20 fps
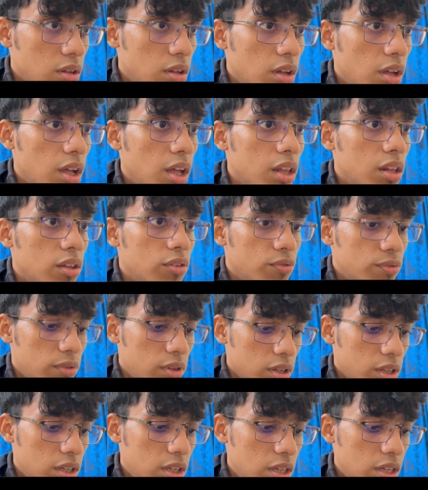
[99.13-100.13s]
if the
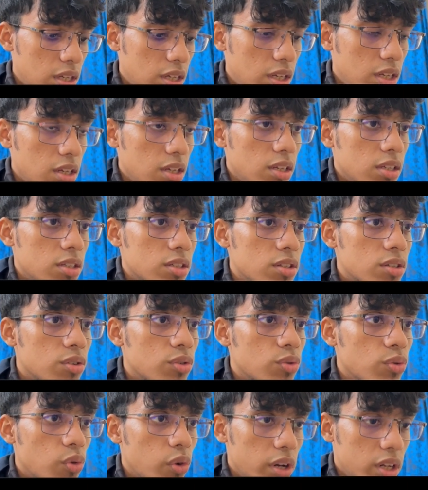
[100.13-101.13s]
key is
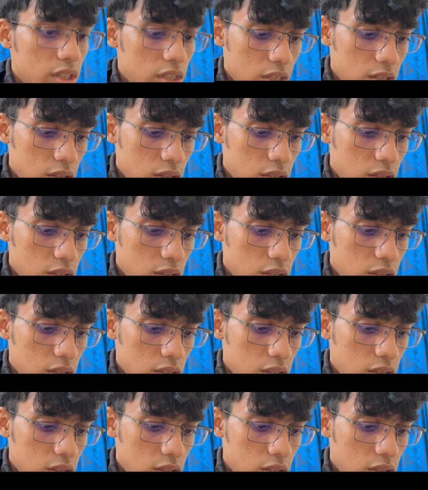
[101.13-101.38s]
greater